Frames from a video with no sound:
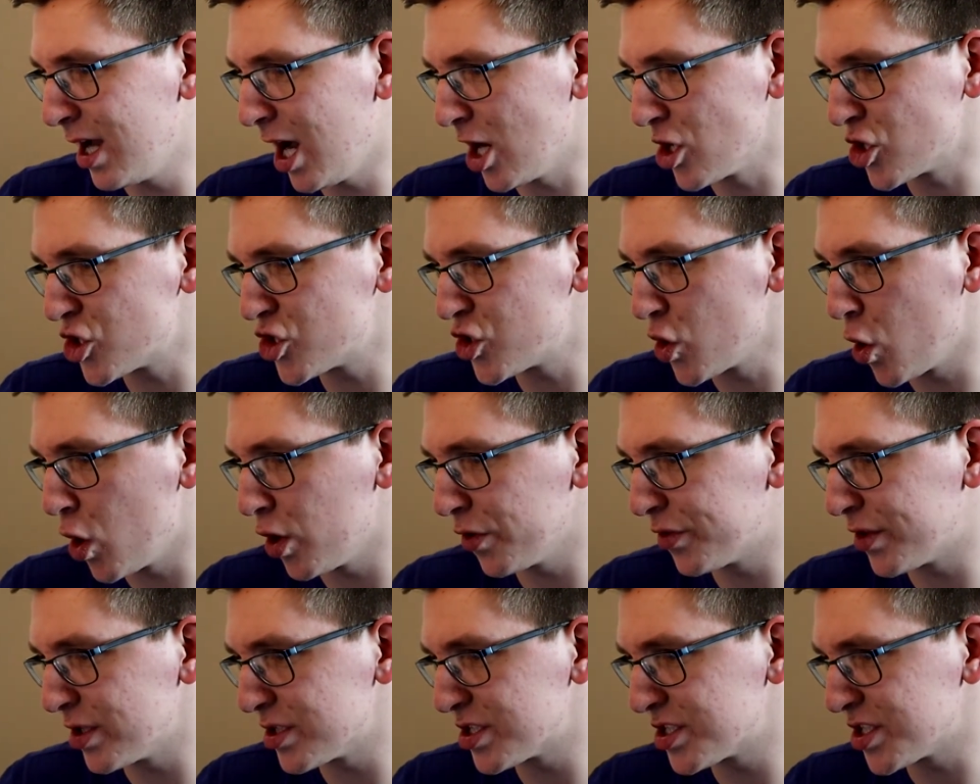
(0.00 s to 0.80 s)
A
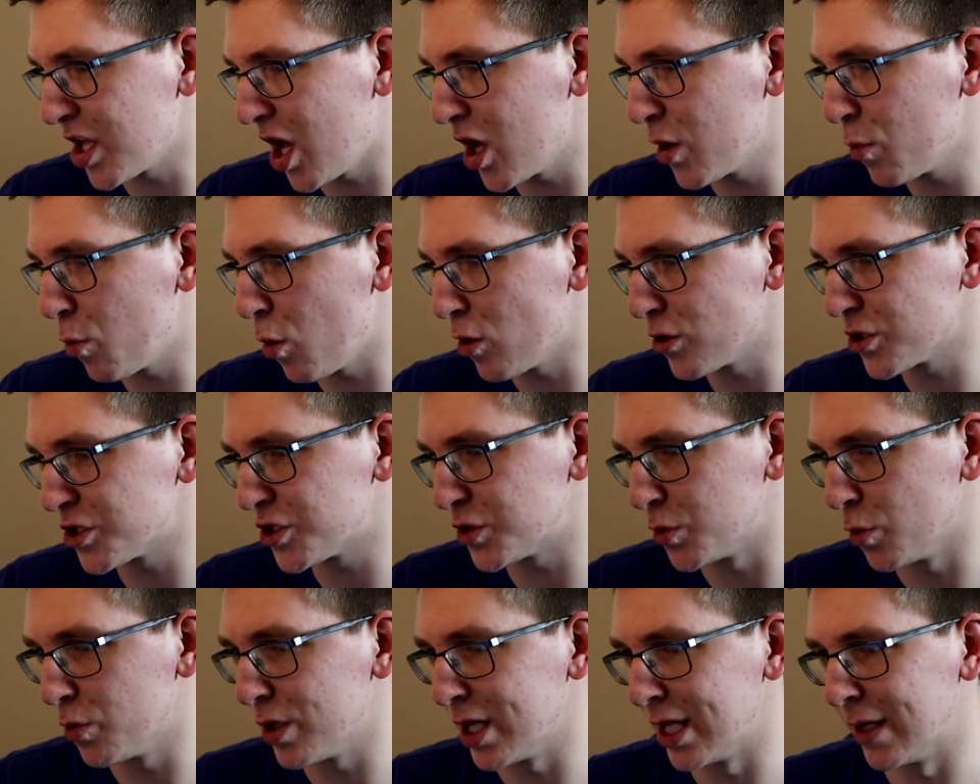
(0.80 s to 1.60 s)
short Star Wars
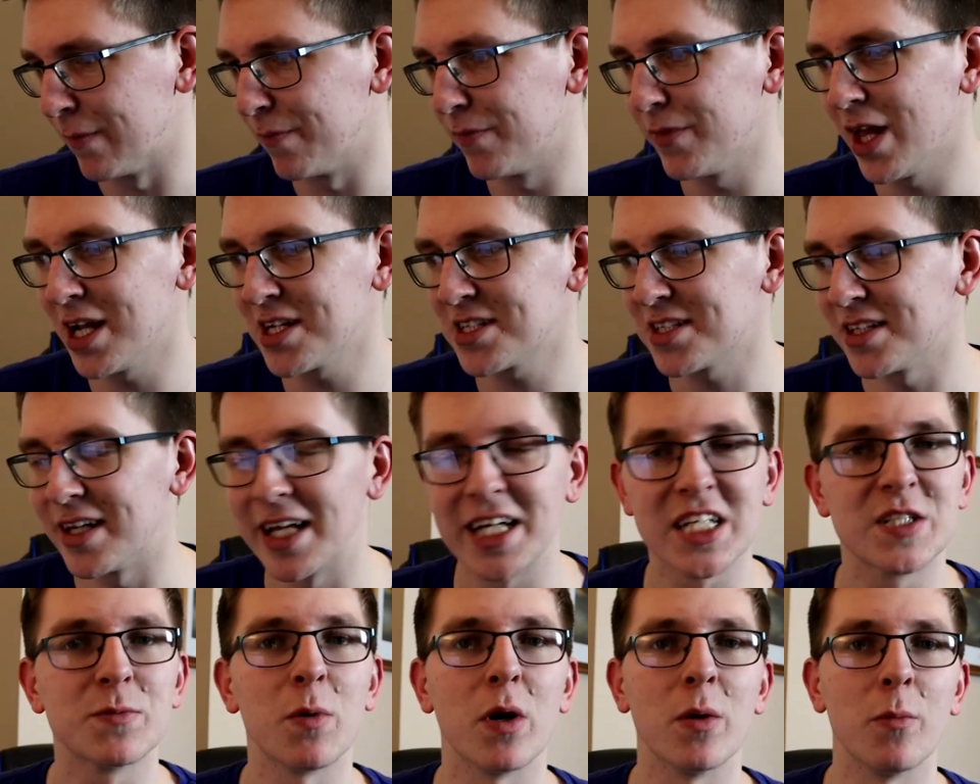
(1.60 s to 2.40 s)
story. That's the
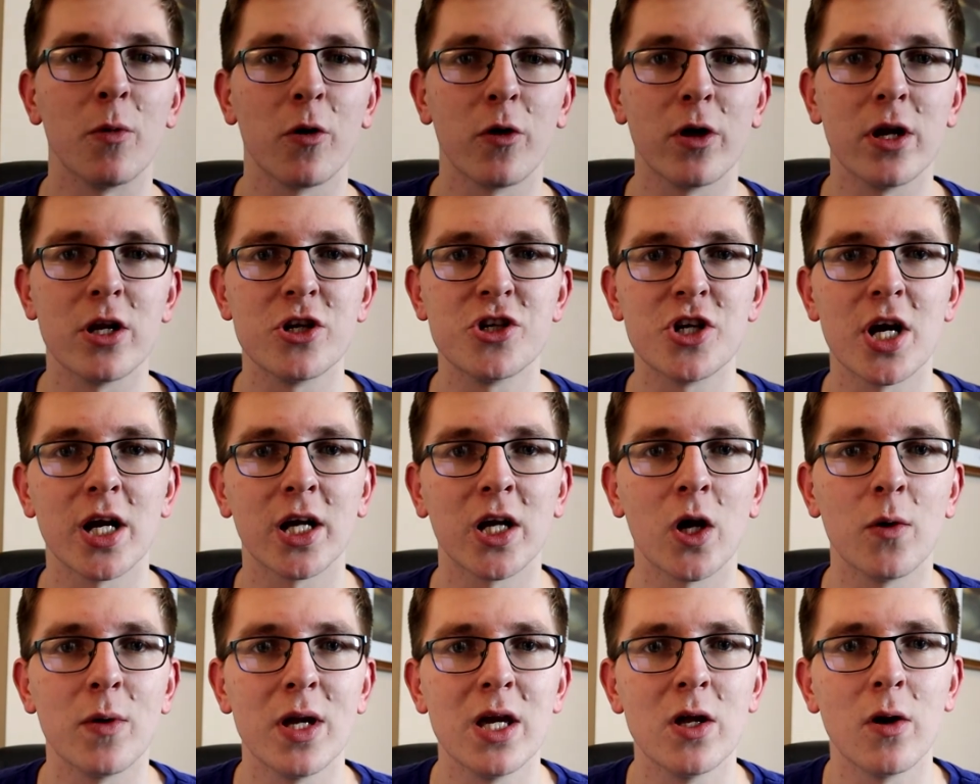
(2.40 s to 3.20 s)
next one we're going to
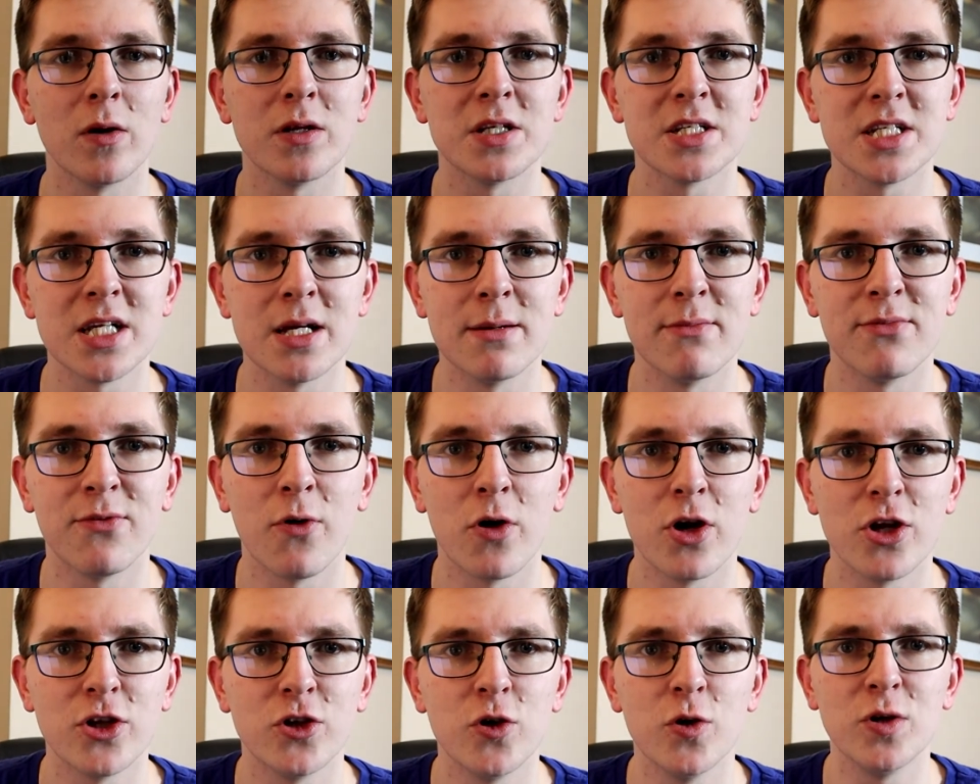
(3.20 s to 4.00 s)
check out here on
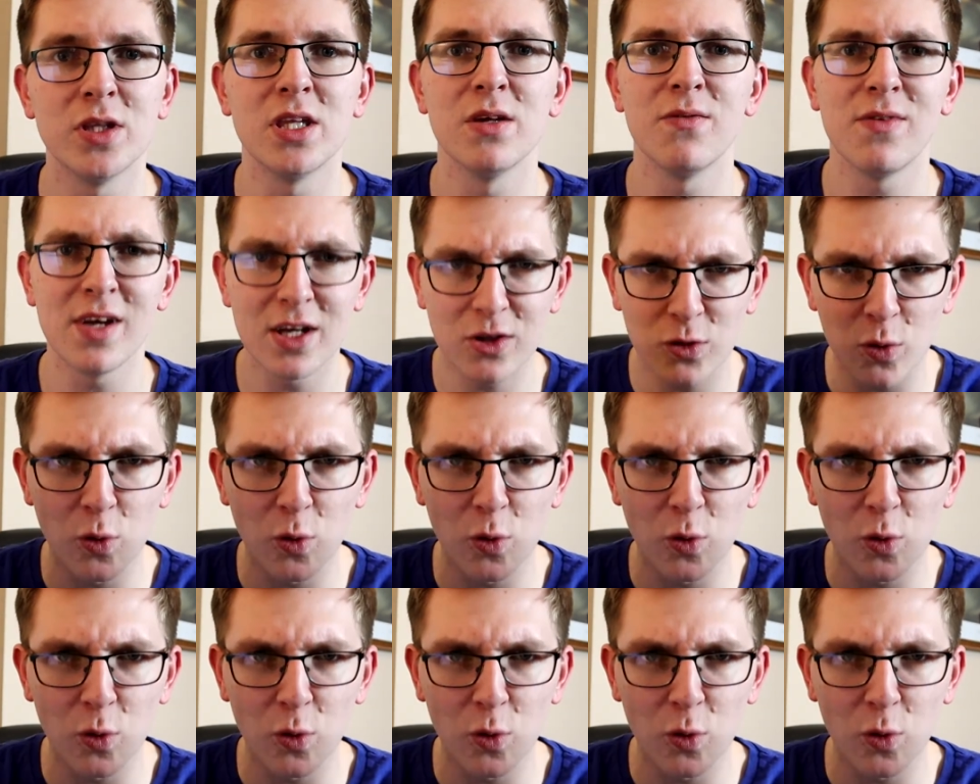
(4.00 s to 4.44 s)
CM42 TV.